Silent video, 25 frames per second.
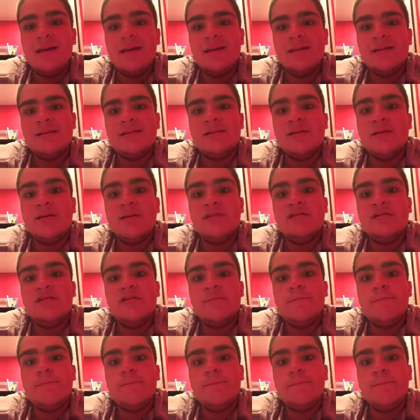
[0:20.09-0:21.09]
It's going
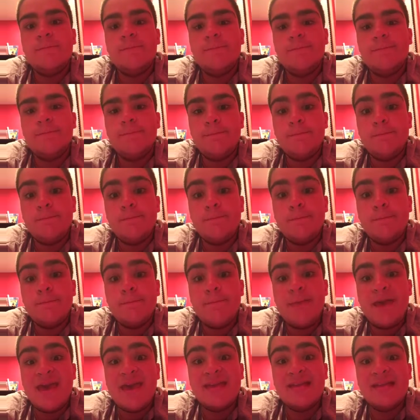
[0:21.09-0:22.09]
to
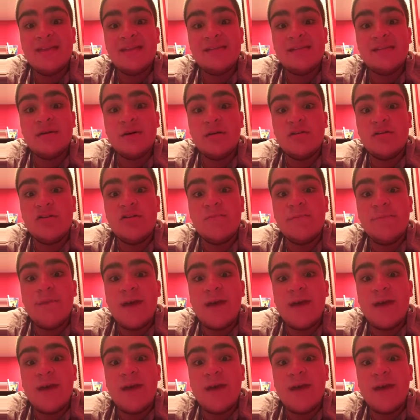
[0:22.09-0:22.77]
make Circle